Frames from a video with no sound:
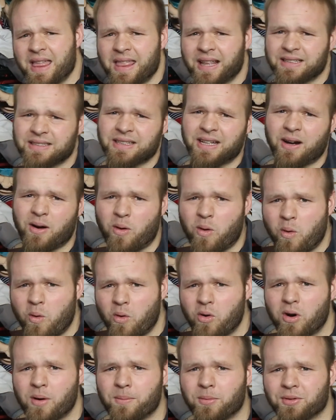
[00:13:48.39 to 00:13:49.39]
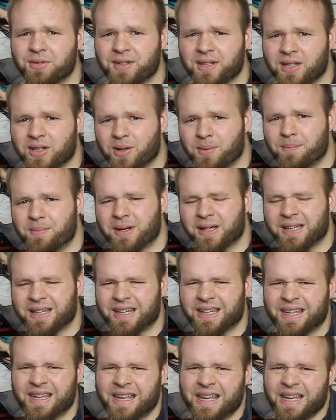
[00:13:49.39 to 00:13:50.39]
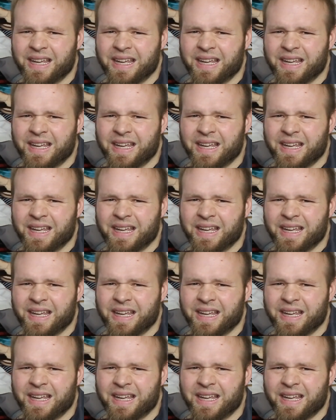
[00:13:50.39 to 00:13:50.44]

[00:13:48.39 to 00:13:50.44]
It's not a horrible deal, but